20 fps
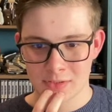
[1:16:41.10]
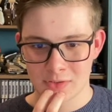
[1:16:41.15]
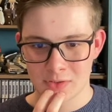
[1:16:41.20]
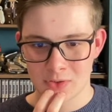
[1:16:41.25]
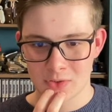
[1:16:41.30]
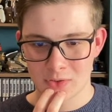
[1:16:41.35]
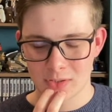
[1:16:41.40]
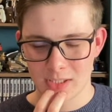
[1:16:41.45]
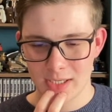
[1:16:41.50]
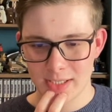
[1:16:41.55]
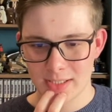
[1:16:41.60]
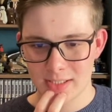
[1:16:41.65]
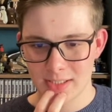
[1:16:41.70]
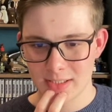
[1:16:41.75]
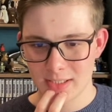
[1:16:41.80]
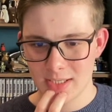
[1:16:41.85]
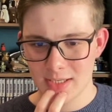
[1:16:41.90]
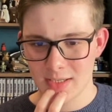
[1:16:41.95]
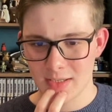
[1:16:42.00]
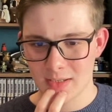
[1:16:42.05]
Crikey,
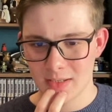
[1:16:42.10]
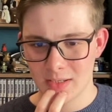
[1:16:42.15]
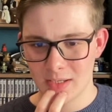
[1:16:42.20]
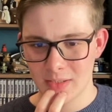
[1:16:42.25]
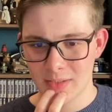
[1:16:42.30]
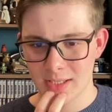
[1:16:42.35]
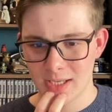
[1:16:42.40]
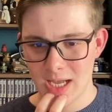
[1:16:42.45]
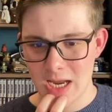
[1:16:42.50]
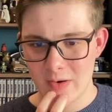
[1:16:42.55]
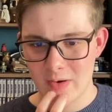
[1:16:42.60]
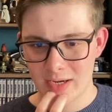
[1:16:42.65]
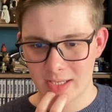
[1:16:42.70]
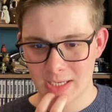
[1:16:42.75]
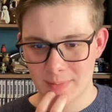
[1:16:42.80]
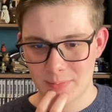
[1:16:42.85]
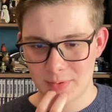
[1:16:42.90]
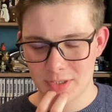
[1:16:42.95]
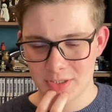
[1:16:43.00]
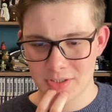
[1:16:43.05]
yeah. Okay,
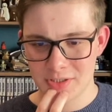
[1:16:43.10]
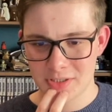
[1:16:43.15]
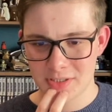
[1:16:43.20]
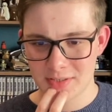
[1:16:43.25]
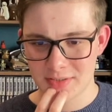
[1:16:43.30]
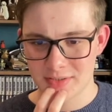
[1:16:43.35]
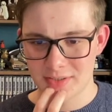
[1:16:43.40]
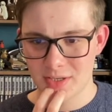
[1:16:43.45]
Renegade Productions.